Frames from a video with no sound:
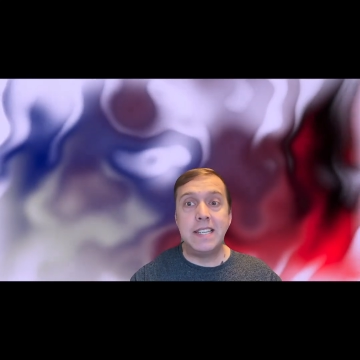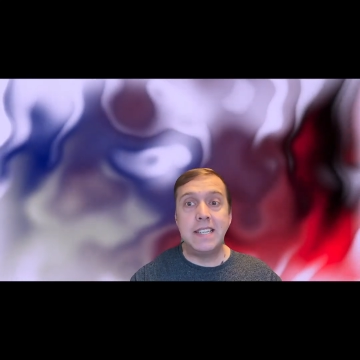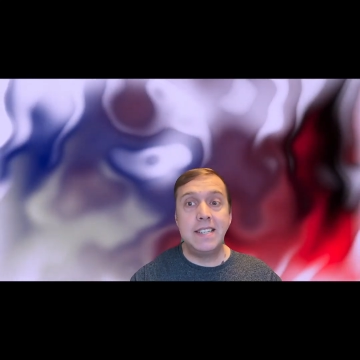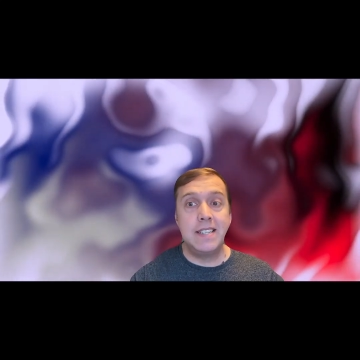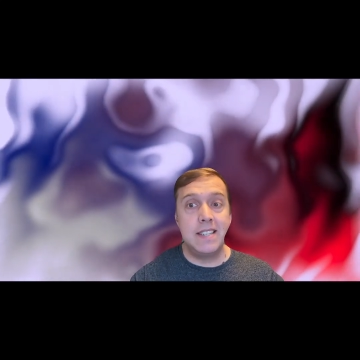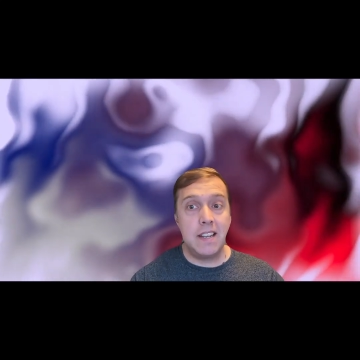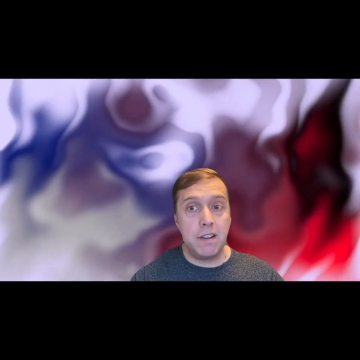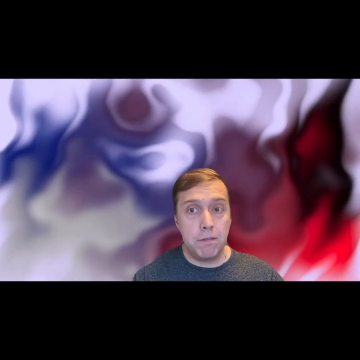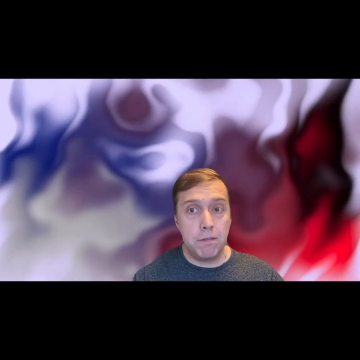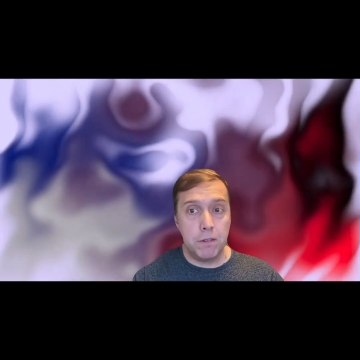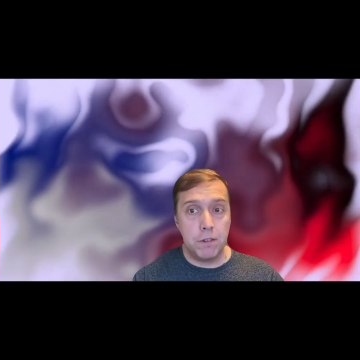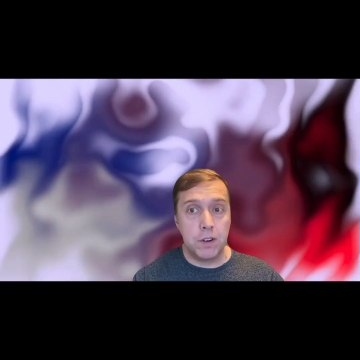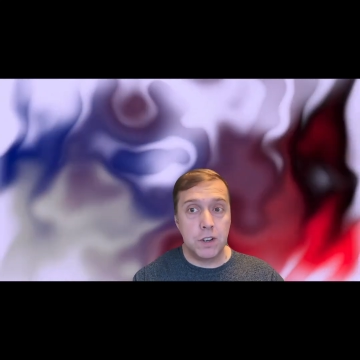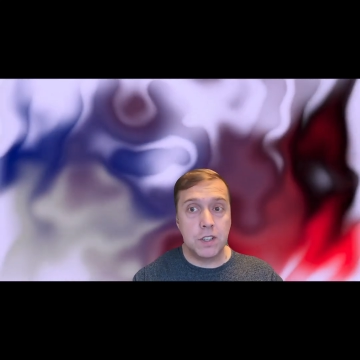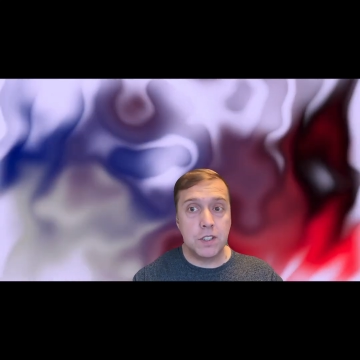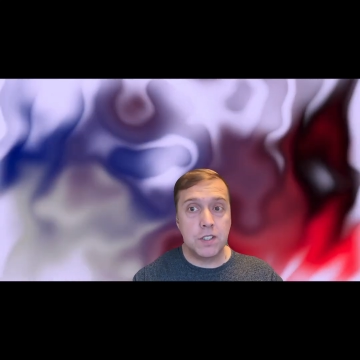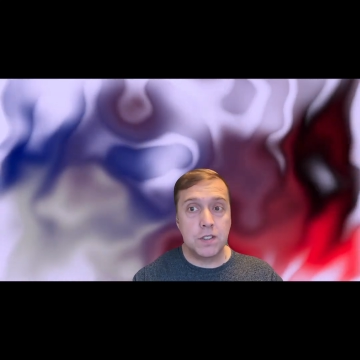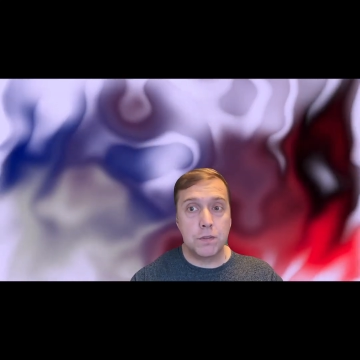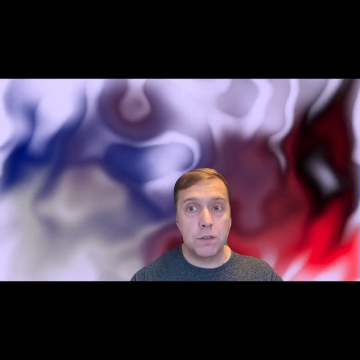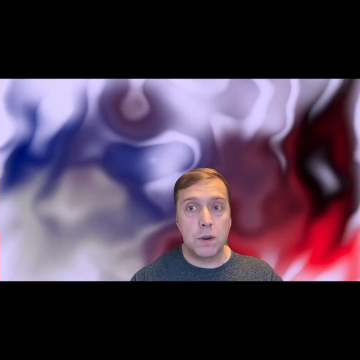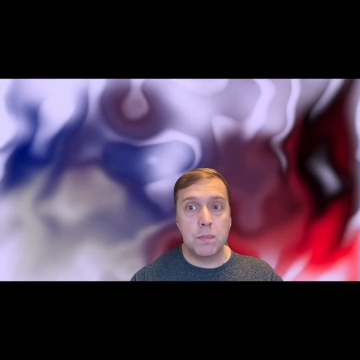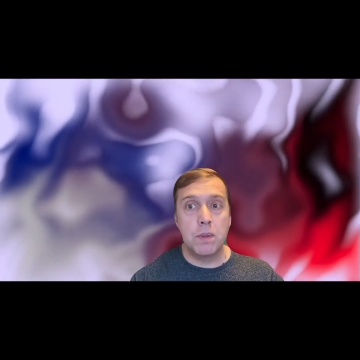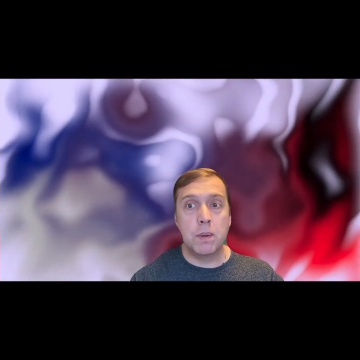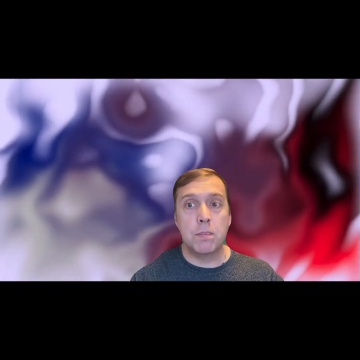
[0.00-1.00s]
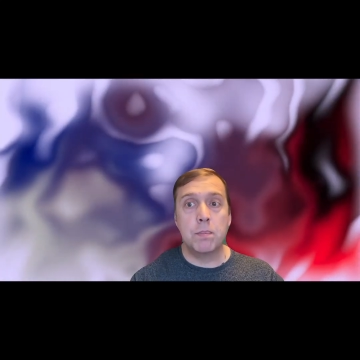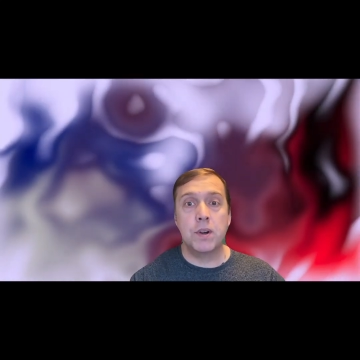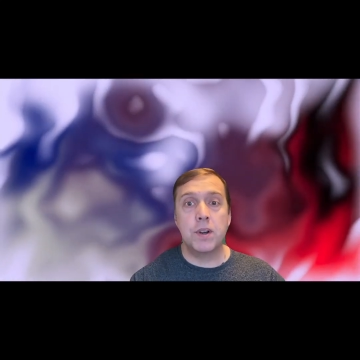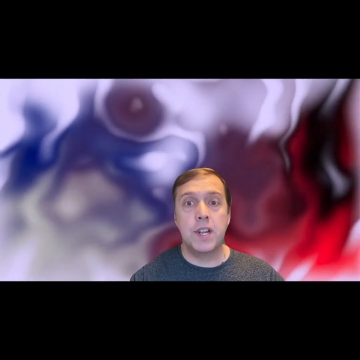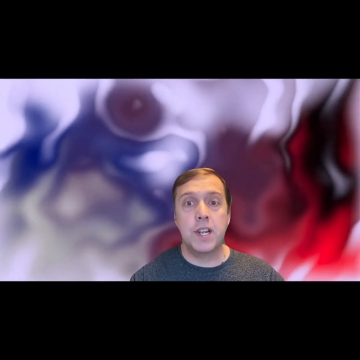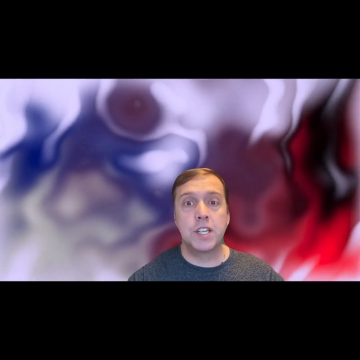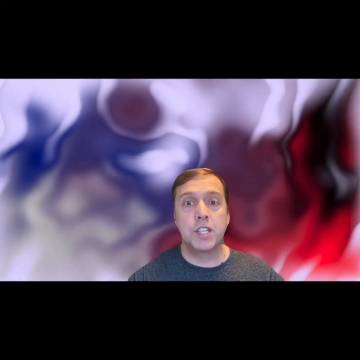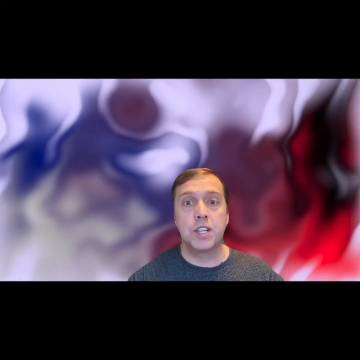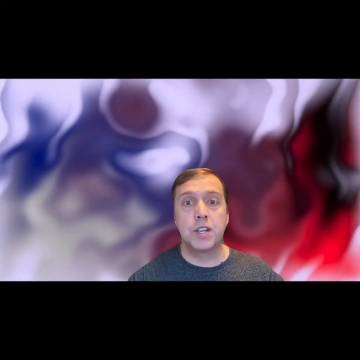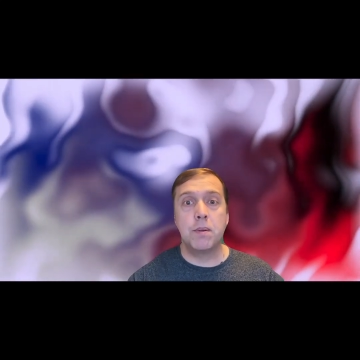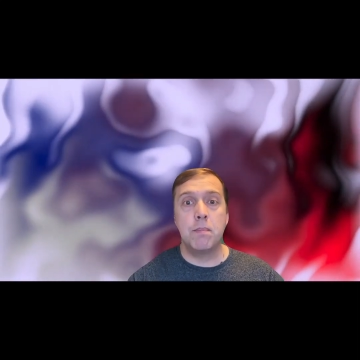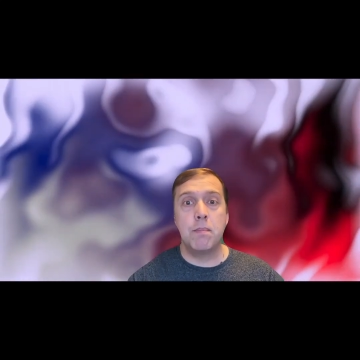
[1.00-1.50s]
differs from the
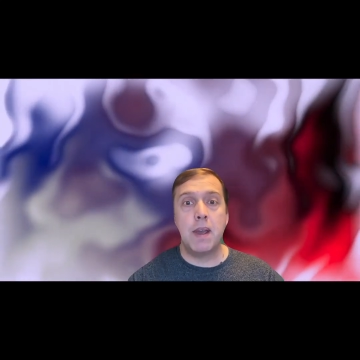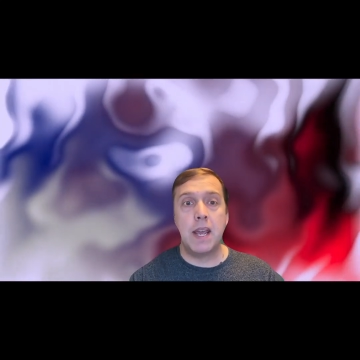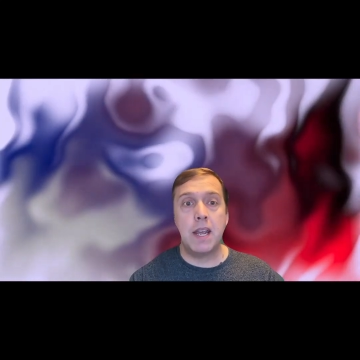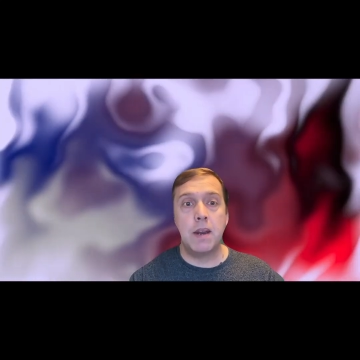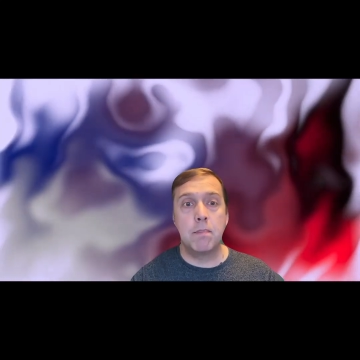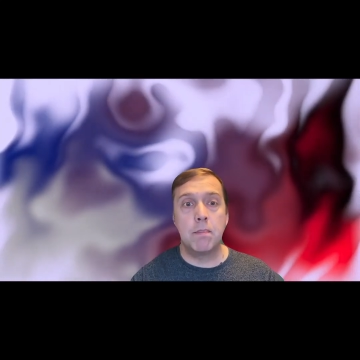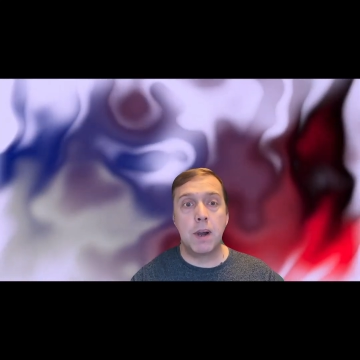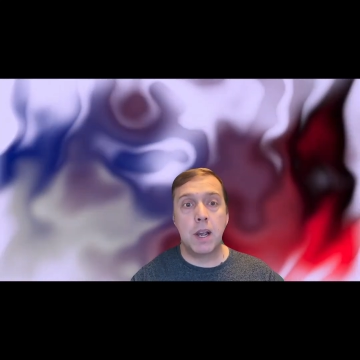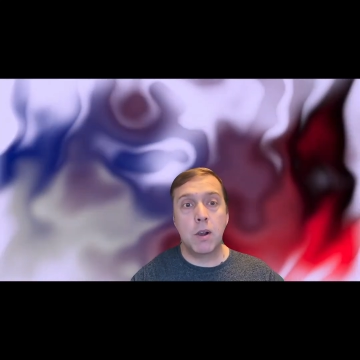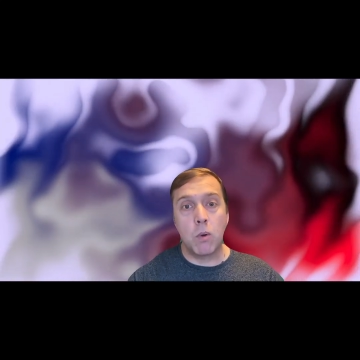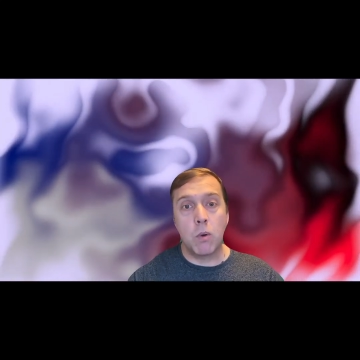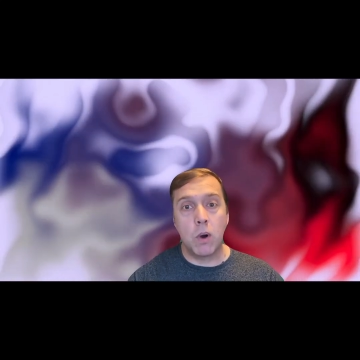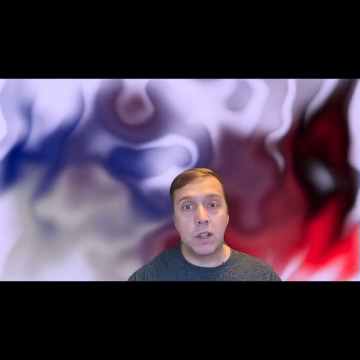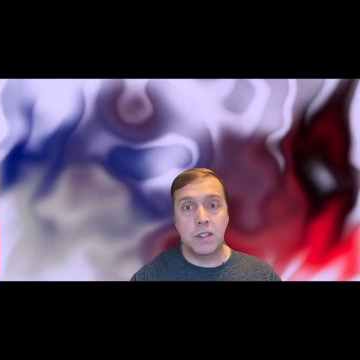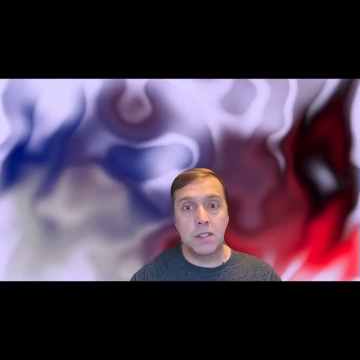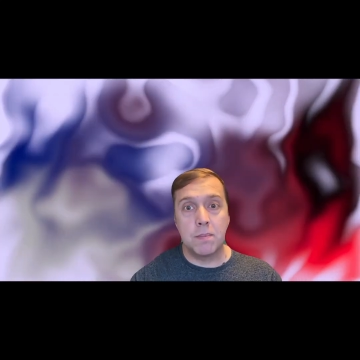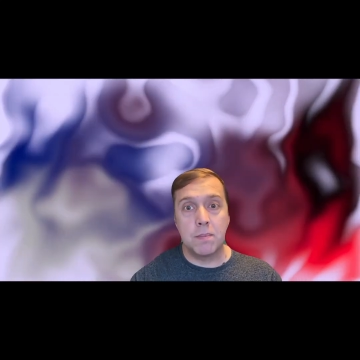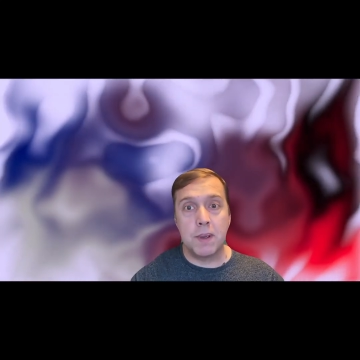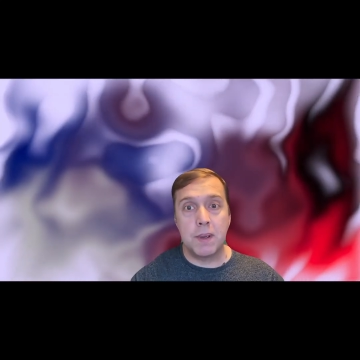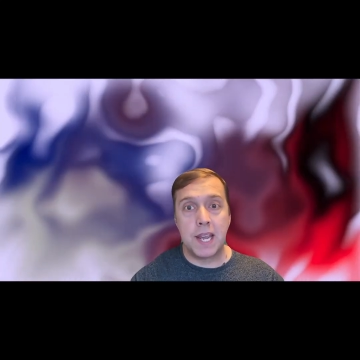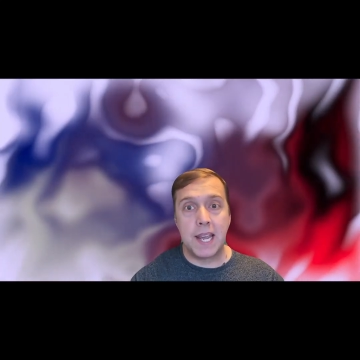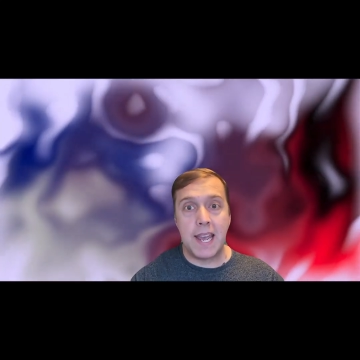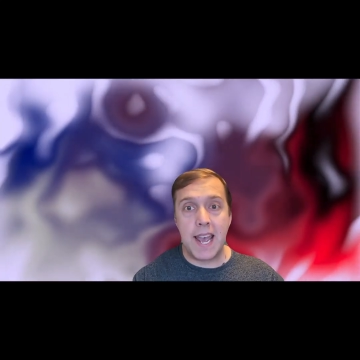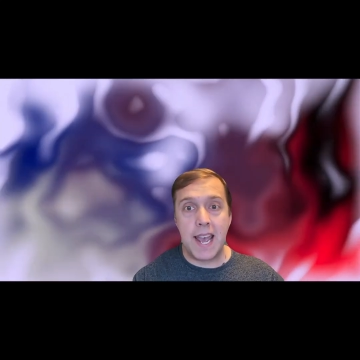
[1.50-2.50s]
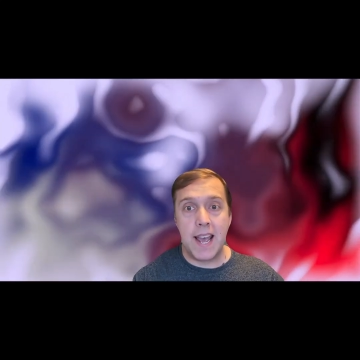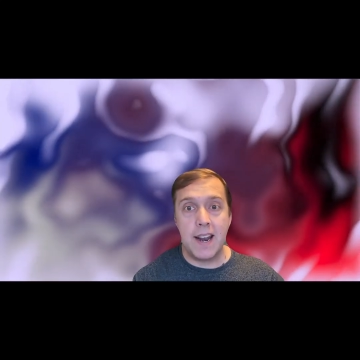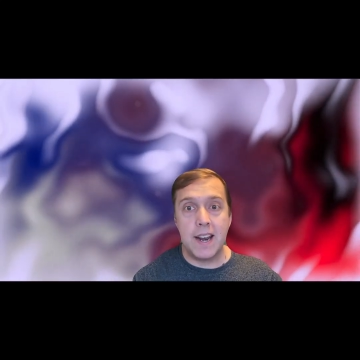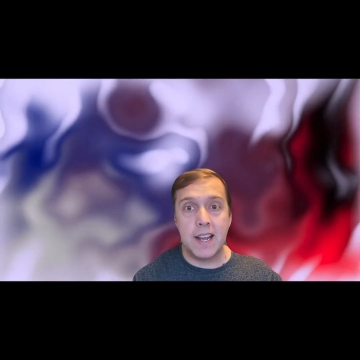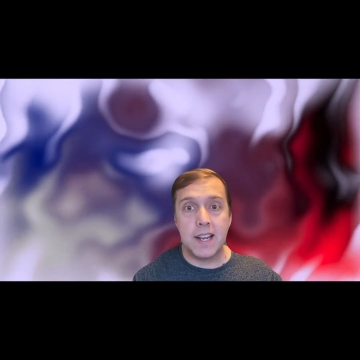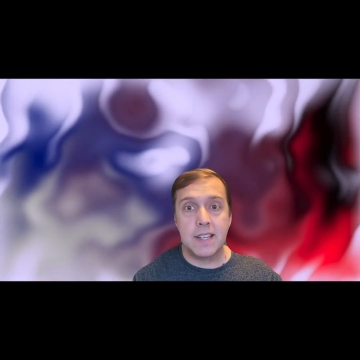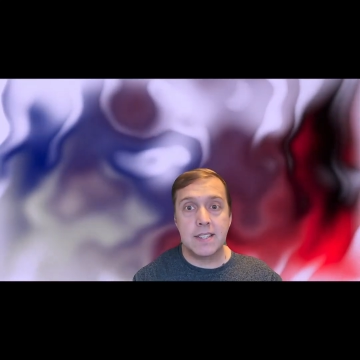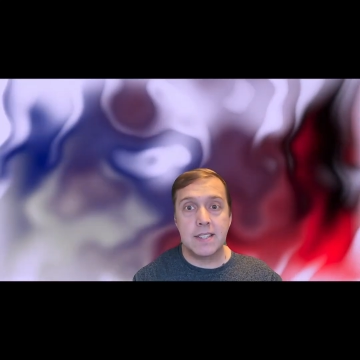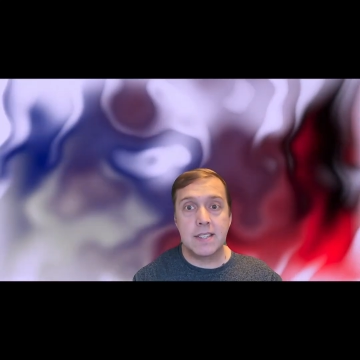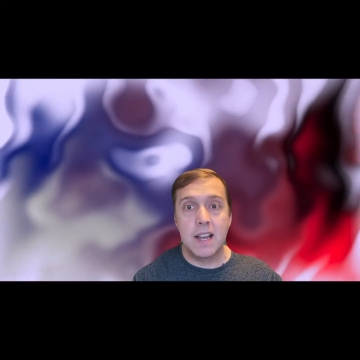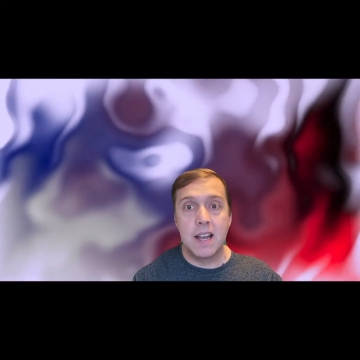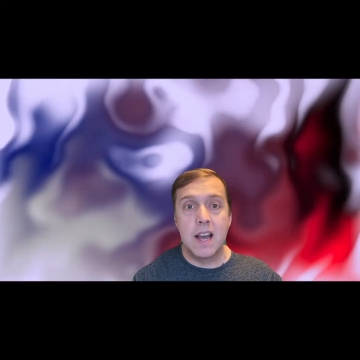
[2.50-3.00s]
prediction made by quantum
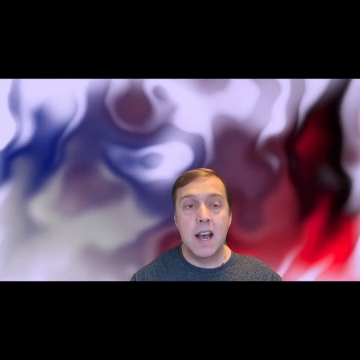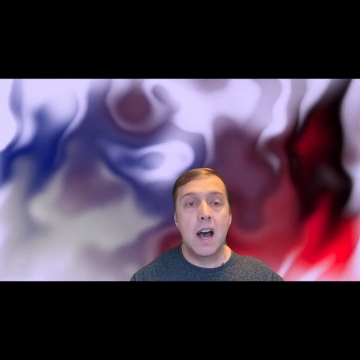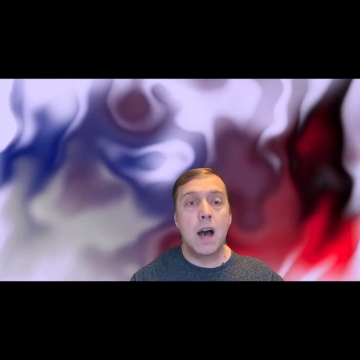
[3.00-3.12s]
mechanics